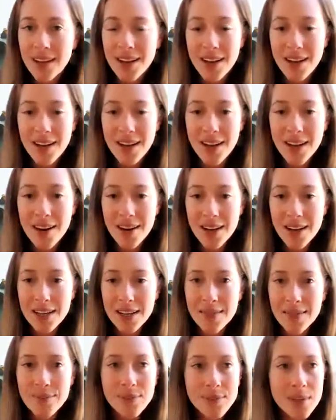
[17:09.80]
And
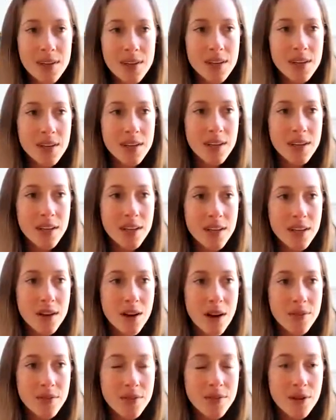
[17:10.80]
Harry, kick it
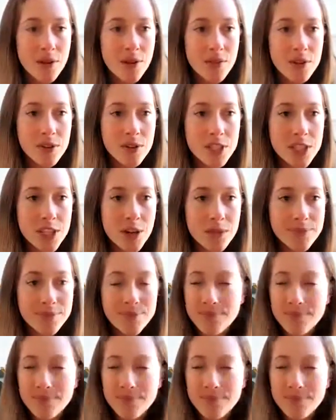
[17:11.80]
off, over to you.